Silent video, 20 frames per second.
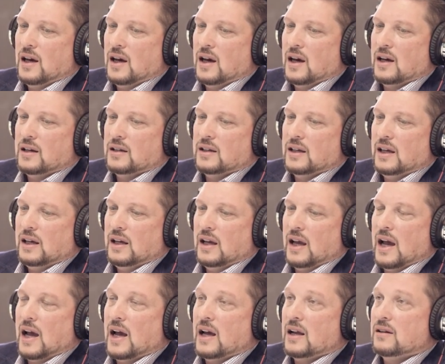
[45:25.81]
uh, he
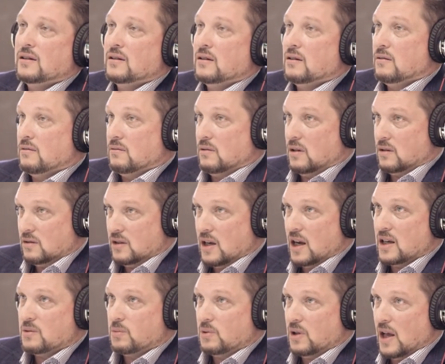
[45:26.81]
had
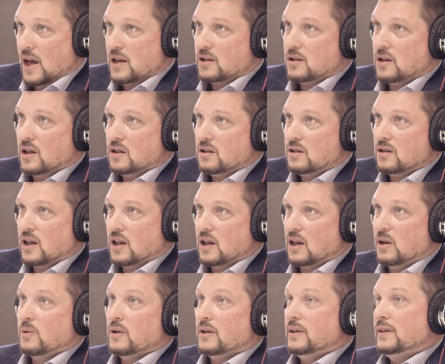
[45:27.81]
sizable assets that
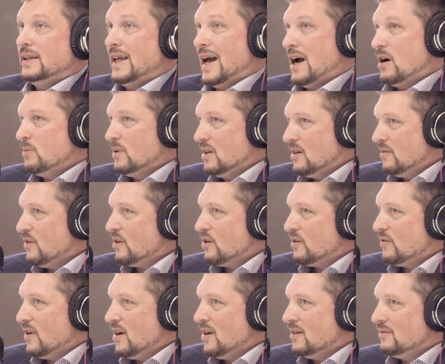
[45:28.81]
he would allow me to
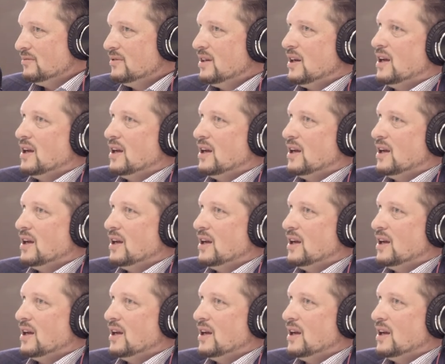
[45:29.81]
verify.